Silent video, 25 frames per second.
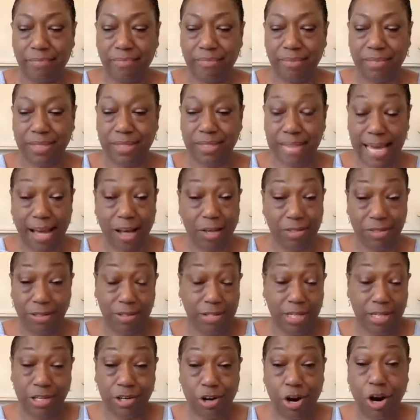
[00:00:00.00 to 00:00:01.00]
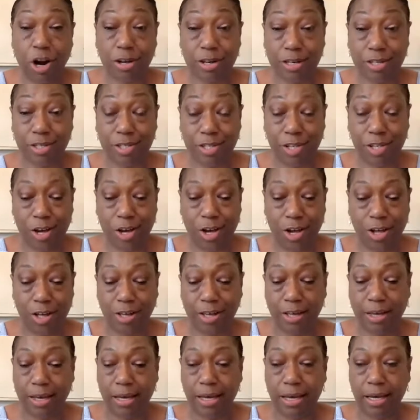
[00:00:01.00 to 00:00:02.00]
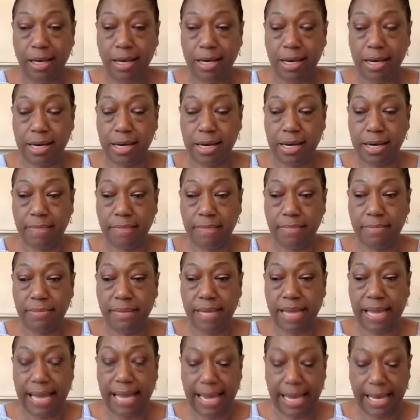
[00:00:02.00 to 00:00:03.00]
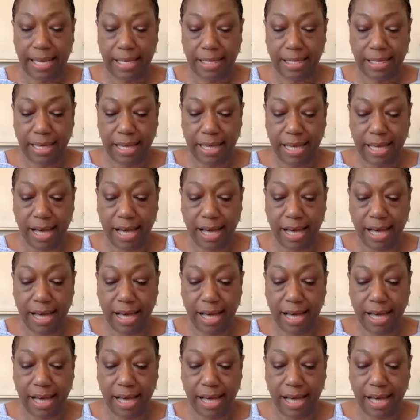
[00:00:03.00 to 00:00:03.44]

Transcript: South in Arkansas. And